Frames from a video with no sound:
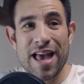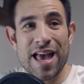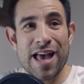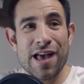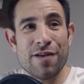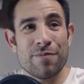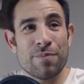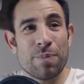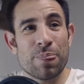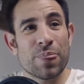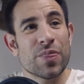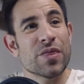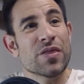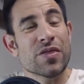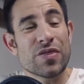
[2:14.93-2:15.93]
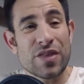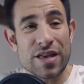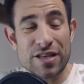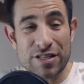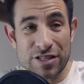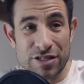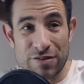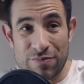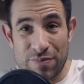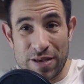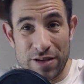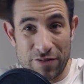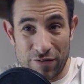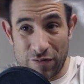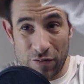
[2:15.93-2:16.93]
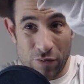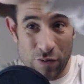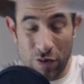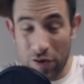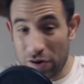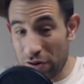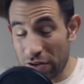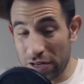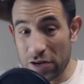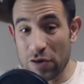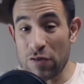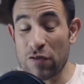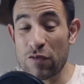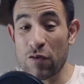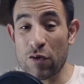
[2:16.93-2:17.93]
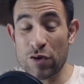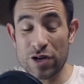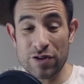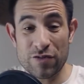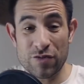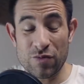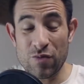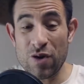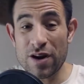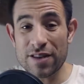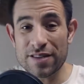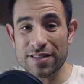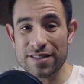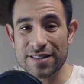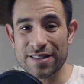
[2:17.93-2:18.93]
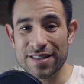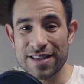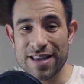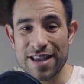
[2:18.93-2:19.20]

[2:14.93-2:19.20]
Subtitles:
and they submit for 4 different ones.